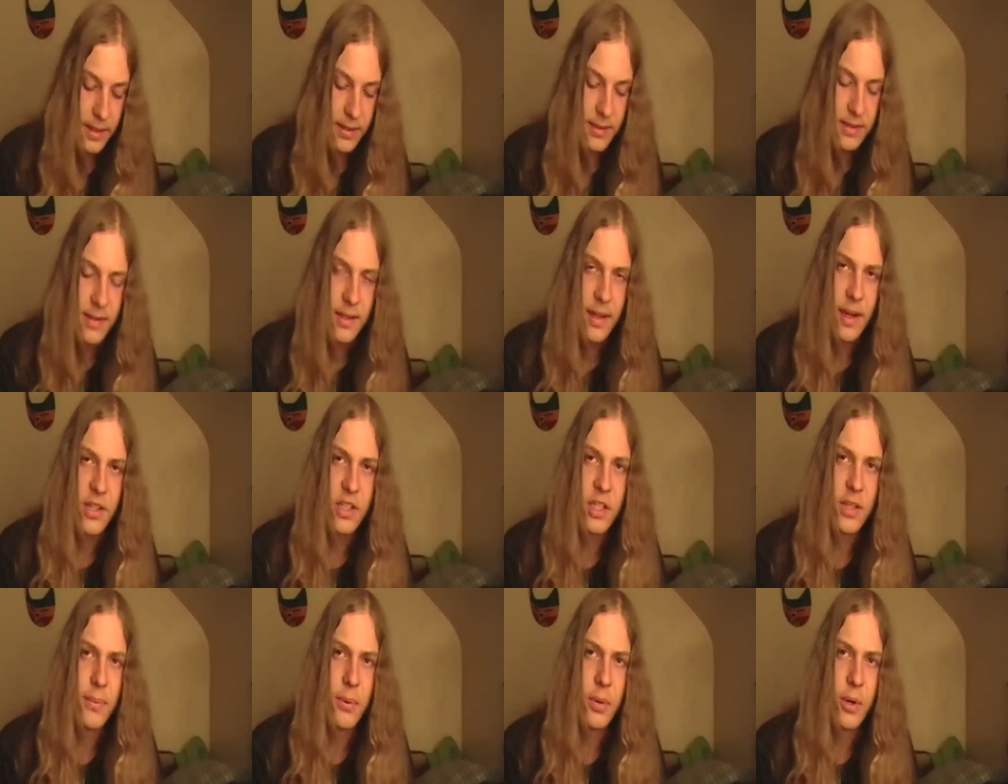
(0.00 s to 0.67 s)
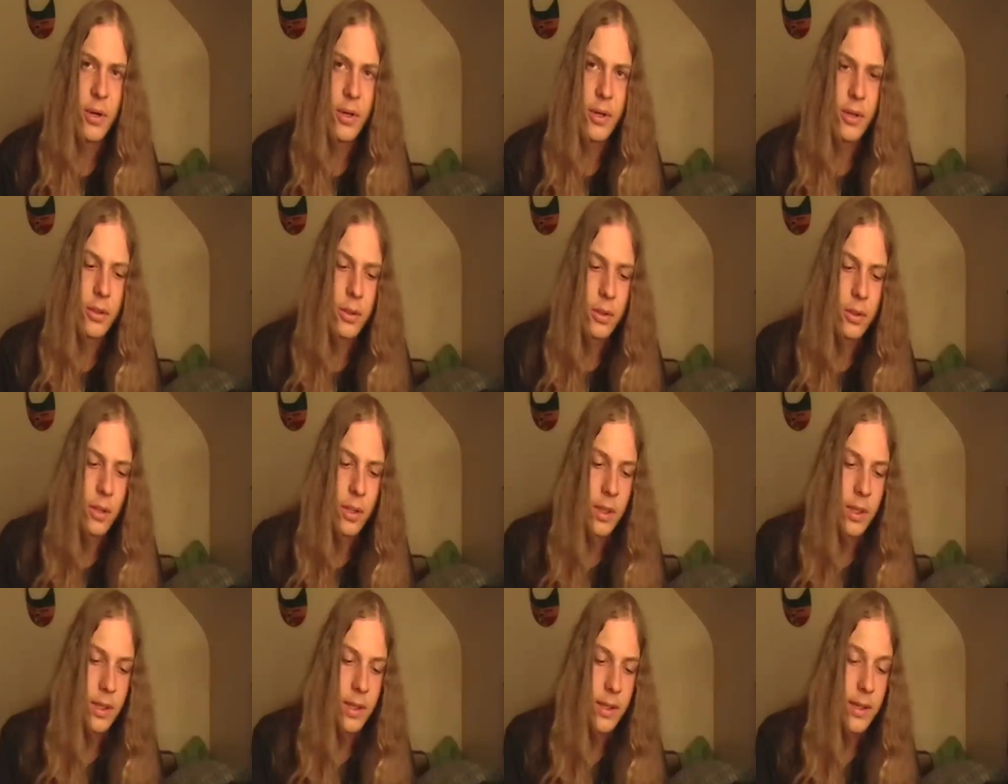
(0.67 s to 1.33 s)
This is actually a pretty
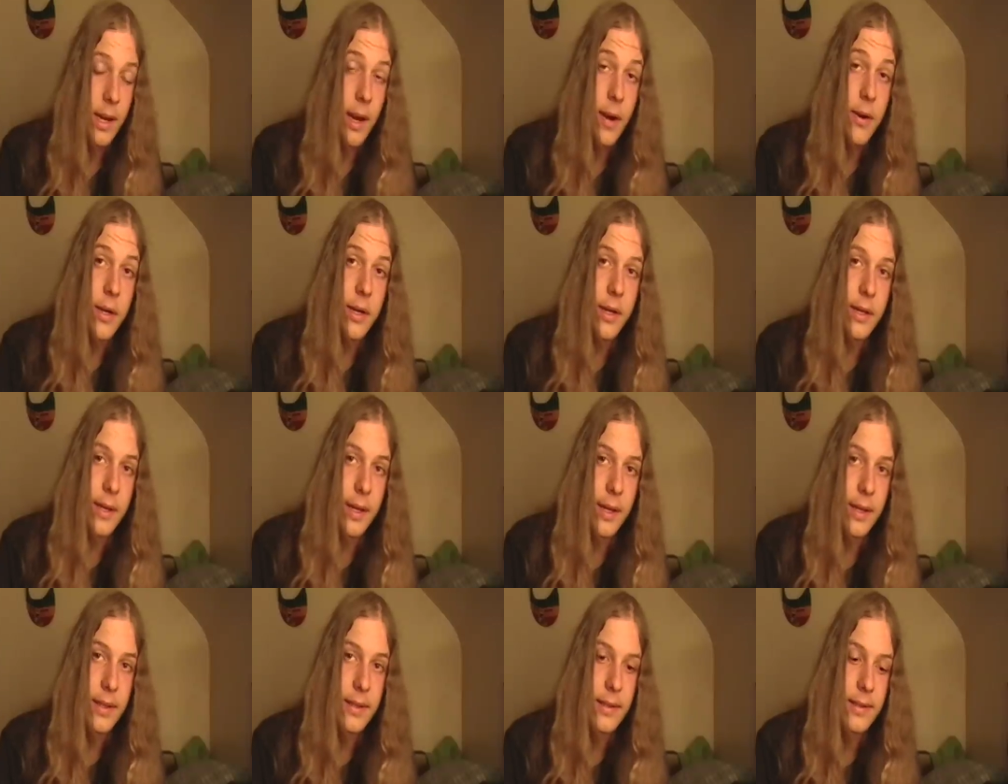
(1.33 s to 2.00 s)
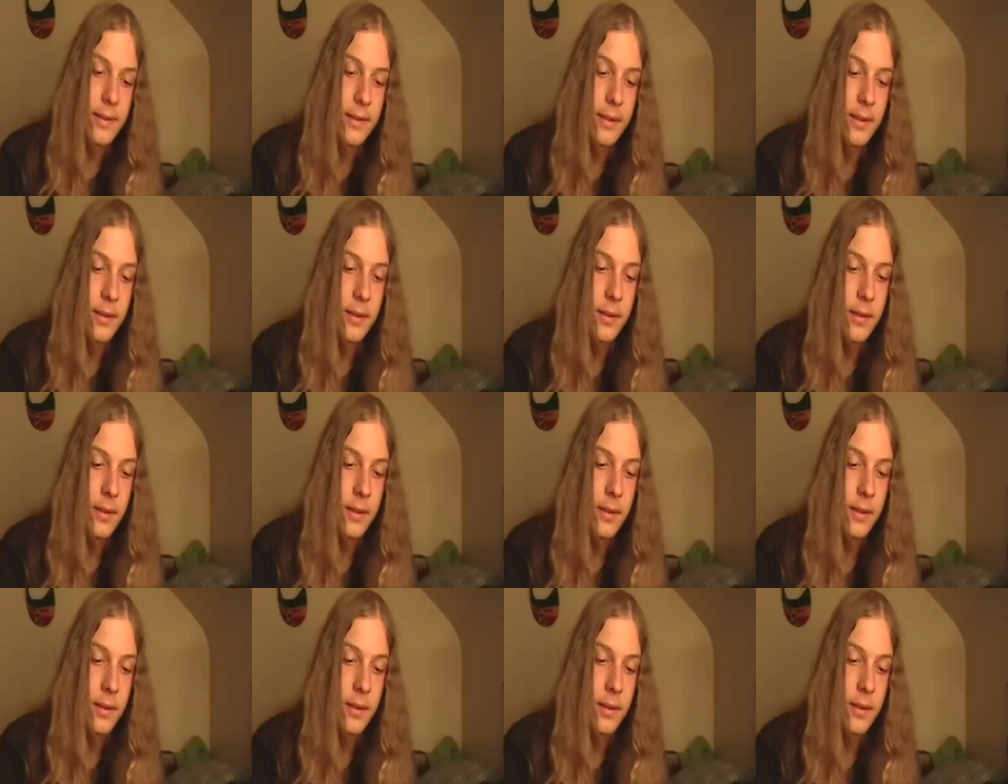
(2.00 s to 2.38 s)
cool carrying case.